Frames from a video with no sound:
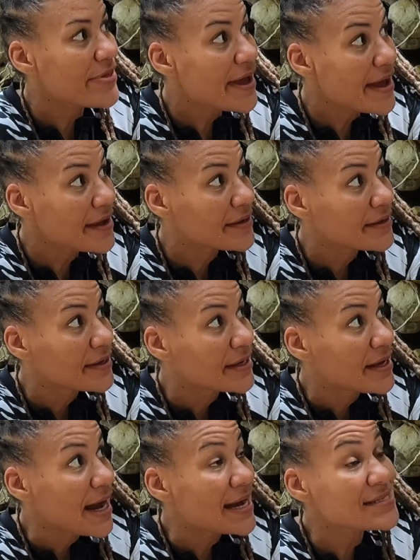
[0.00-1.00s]
Yeah,
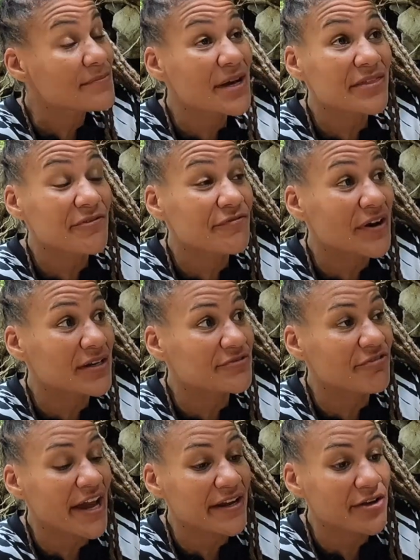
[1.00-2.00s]
as a matter of fact,
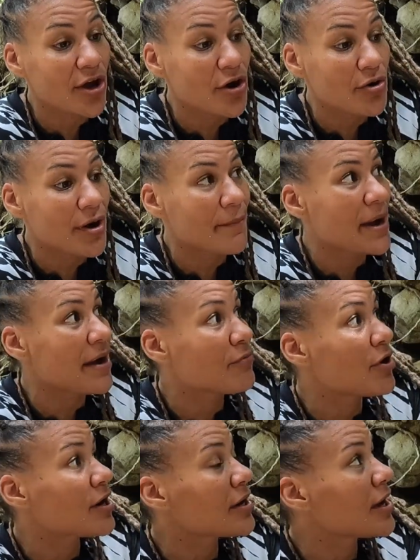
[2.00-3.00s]
right now I
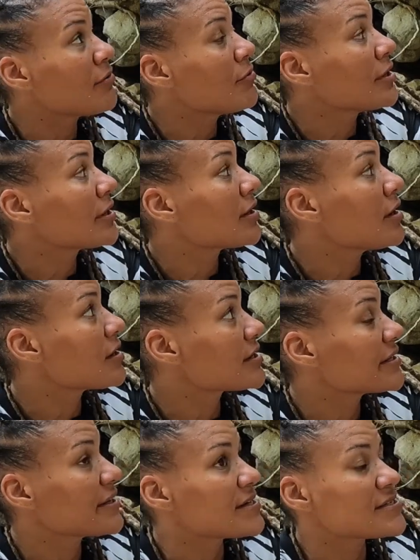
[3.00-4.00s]
want I want to
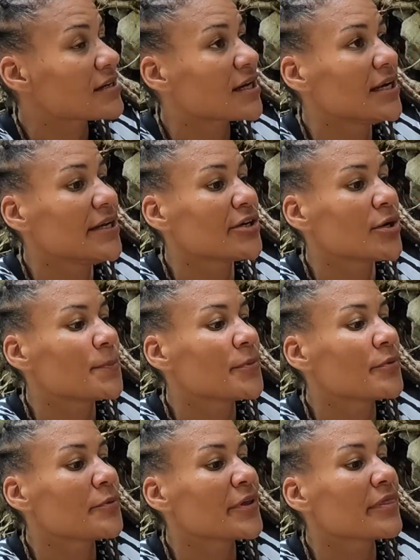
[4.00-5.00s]
organize a cleanup
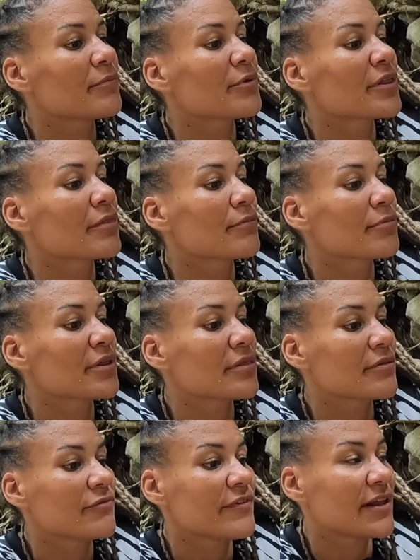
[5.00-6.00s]
with with with
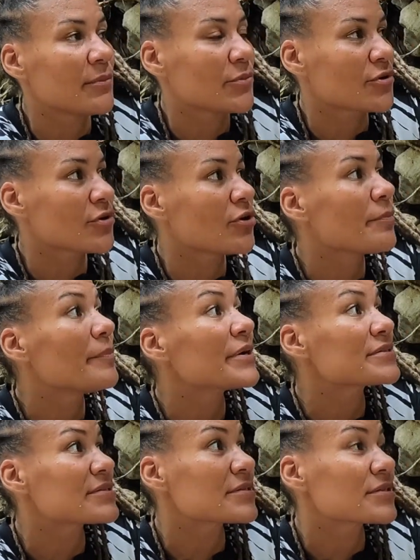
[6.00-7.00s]
Velmore up at